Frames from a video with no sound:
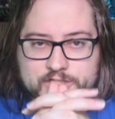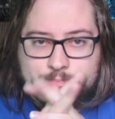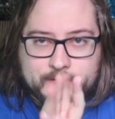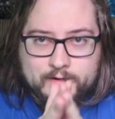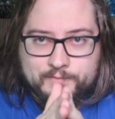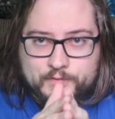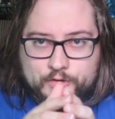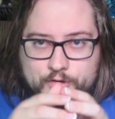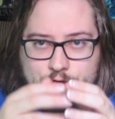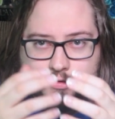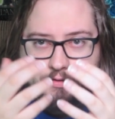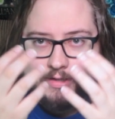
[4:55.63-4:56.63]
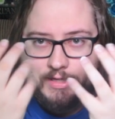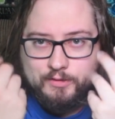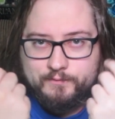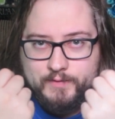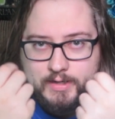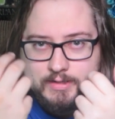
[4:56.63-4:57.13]
She's beautiful,
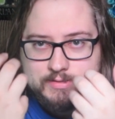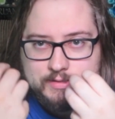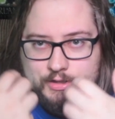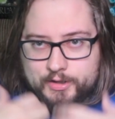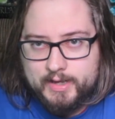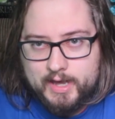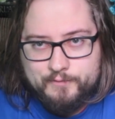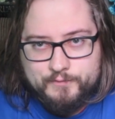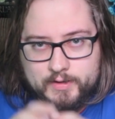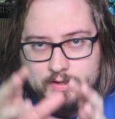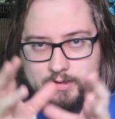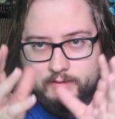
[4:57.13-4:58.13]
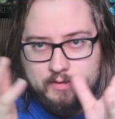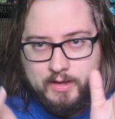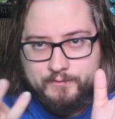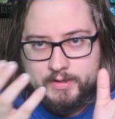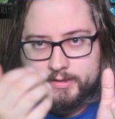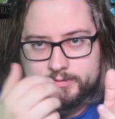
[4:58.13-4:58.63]
cute face, good outfit,
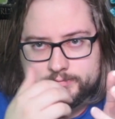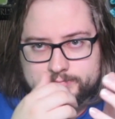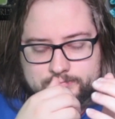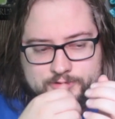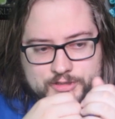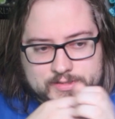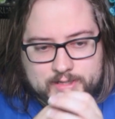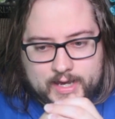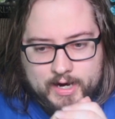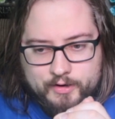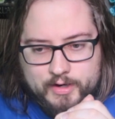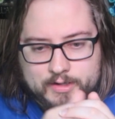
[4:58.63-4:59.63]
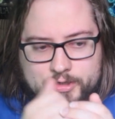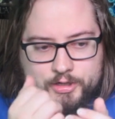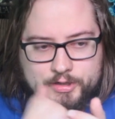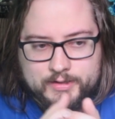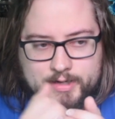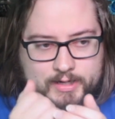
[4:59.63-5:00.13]
loving, just caring,
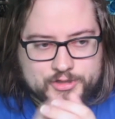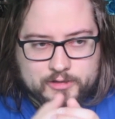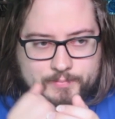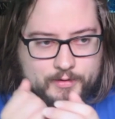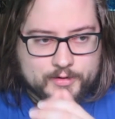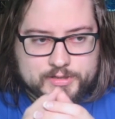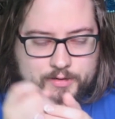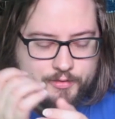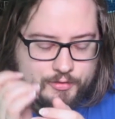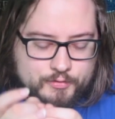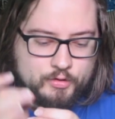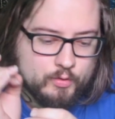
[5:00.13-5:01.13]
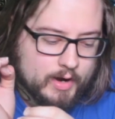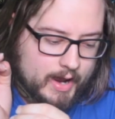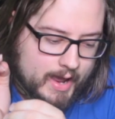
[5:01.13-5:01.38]
good-natured person through